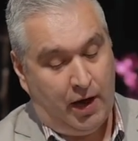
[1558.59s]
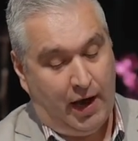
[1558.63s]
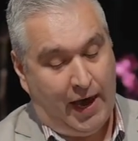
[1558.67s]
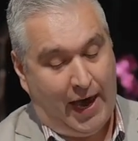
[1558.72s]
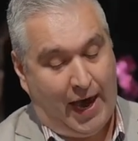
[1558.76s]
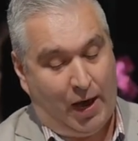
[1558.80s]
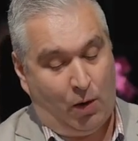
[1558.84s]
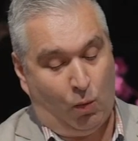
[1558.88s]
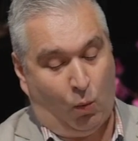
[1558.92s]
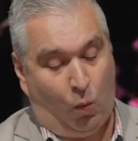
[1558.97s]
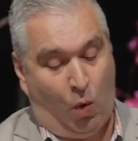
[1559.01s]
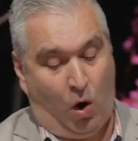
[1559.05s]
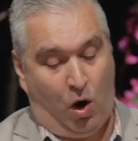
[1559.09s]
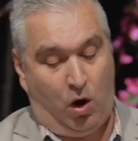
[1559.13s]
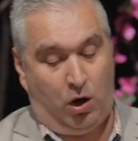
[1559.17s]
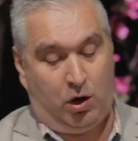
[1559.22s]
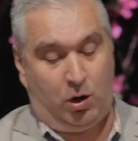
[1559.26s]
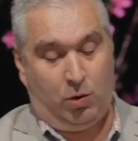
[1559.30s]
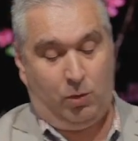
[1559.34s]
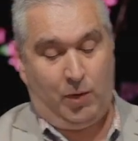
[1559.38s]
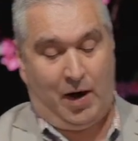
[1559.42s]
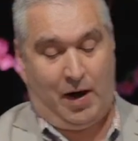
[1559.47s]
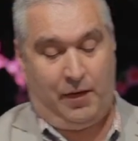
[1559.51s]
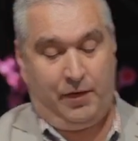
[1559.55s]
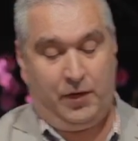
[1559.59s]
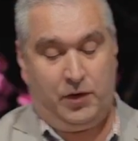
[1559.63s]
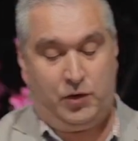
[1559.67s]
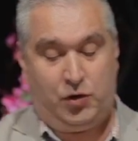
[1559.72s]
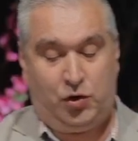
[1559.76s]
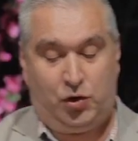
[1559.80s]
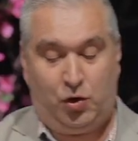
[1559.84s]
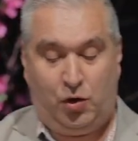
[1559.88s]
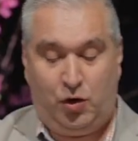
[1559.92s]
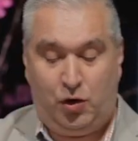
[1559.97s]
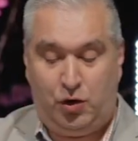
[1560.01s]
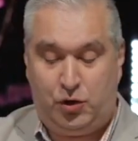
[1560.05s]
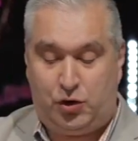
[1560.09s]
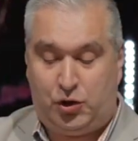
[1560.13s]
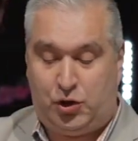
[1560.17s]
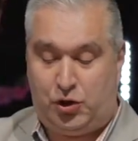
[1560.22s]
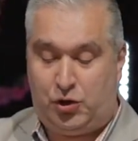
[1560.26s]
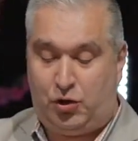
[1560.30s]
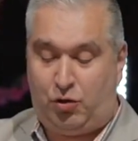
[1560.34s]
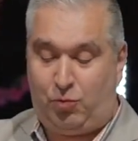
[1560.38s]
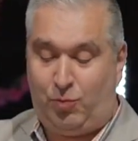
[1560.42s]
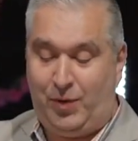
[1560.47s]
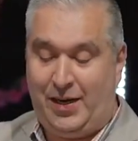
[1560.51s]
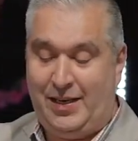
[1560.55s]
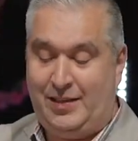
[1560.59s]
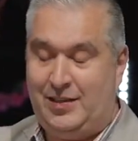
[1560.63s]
and walk around the church 3